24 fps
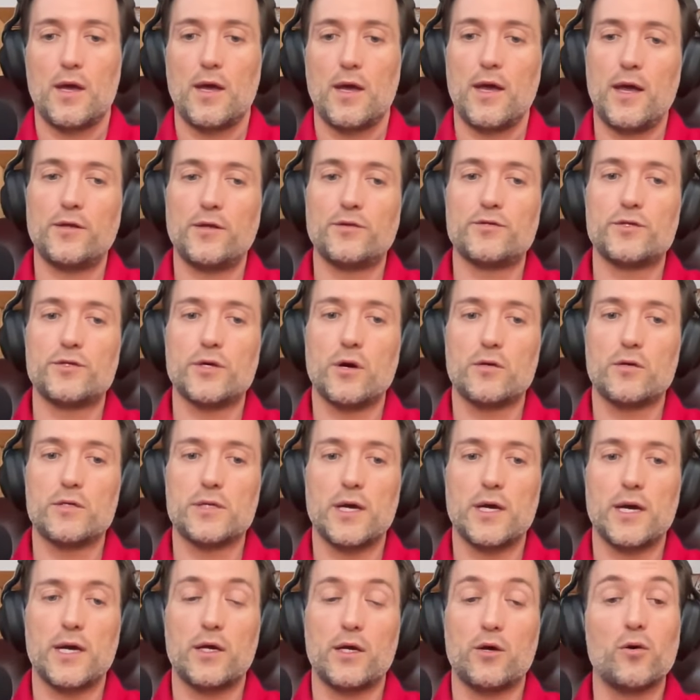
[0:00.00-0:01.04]
And so it's
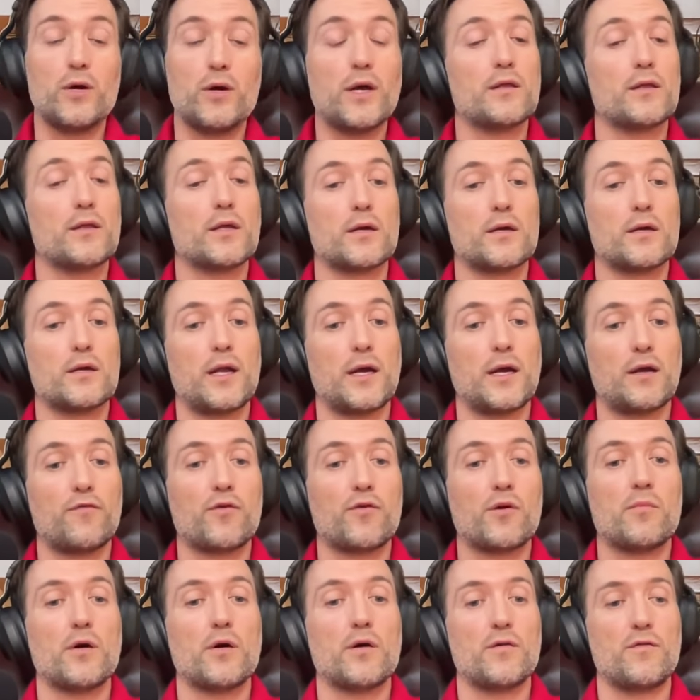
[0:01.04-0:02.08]
like okay, like
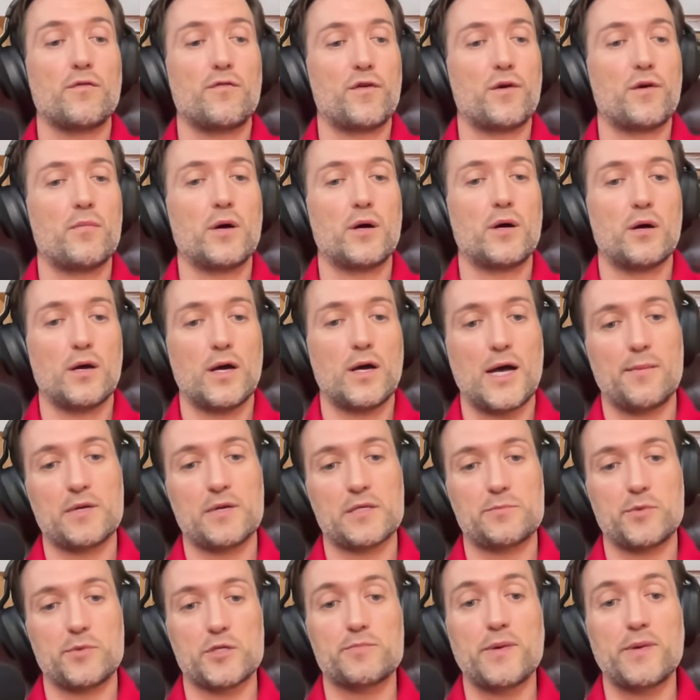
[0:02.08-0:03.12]
from a from a Hamas
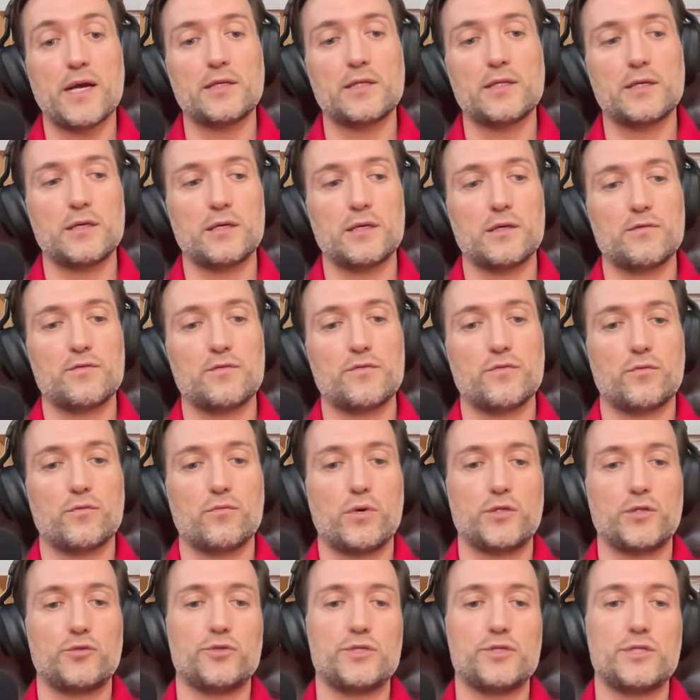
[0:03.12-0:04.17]
perspective,
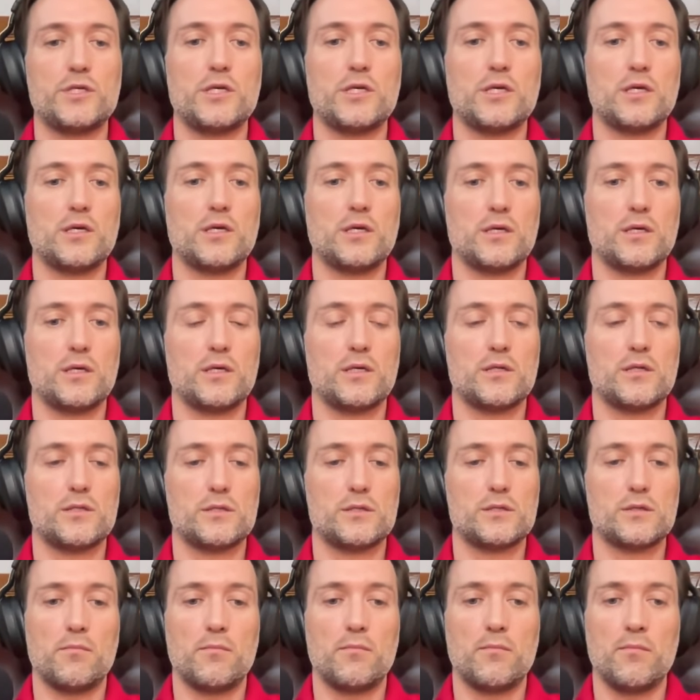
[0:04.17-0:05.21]
what you're seeing is
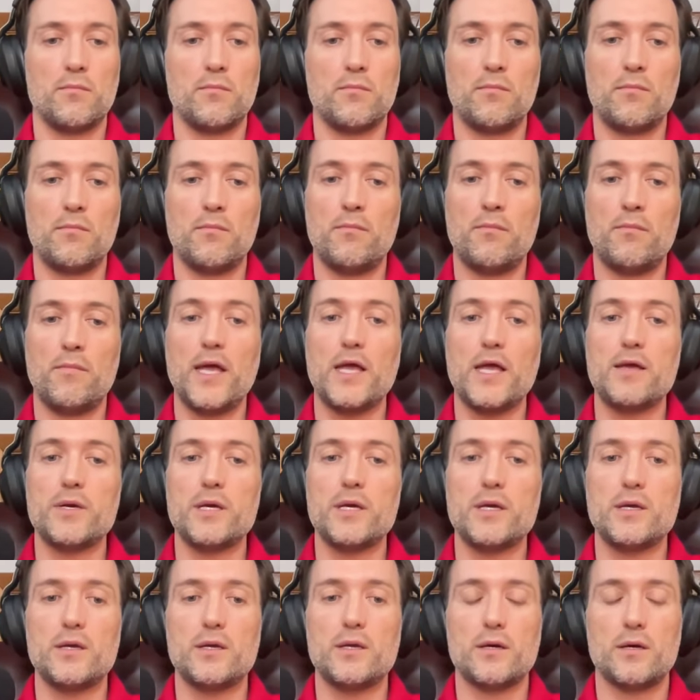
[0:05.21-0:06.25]

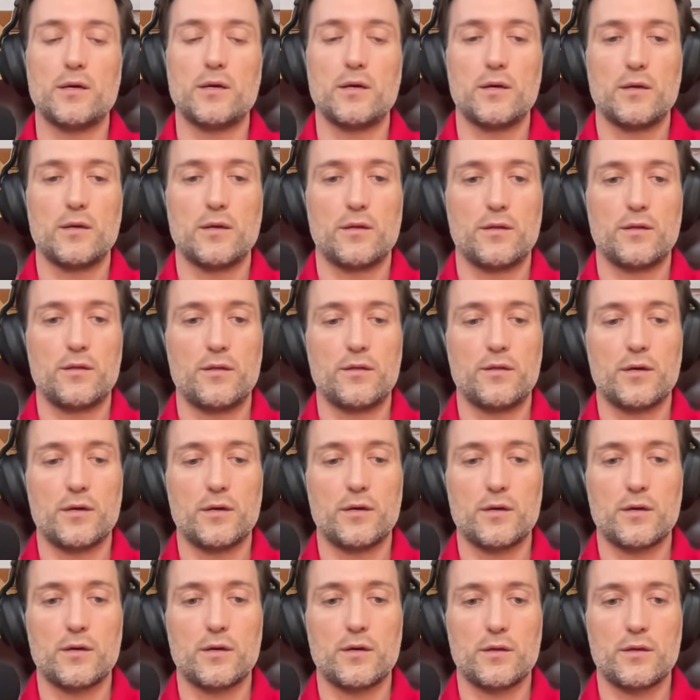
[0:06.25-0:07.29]
maybe
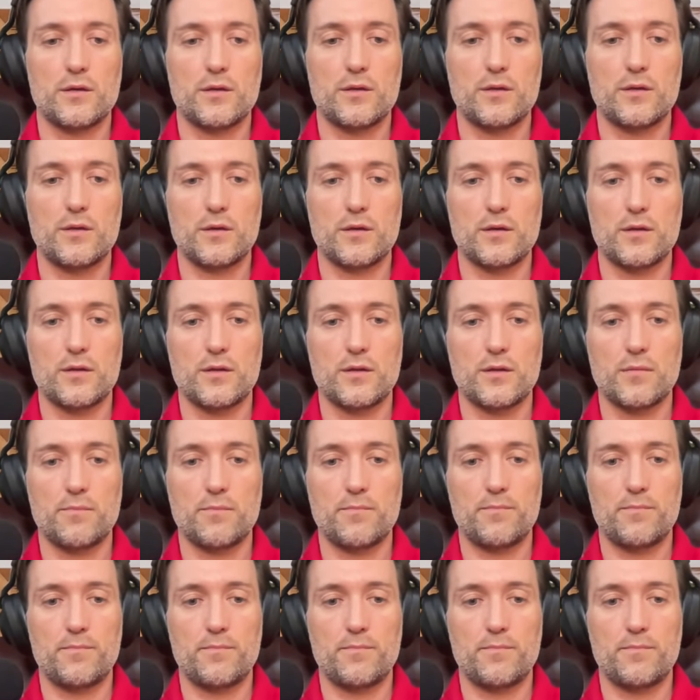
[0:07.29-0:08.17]
the the the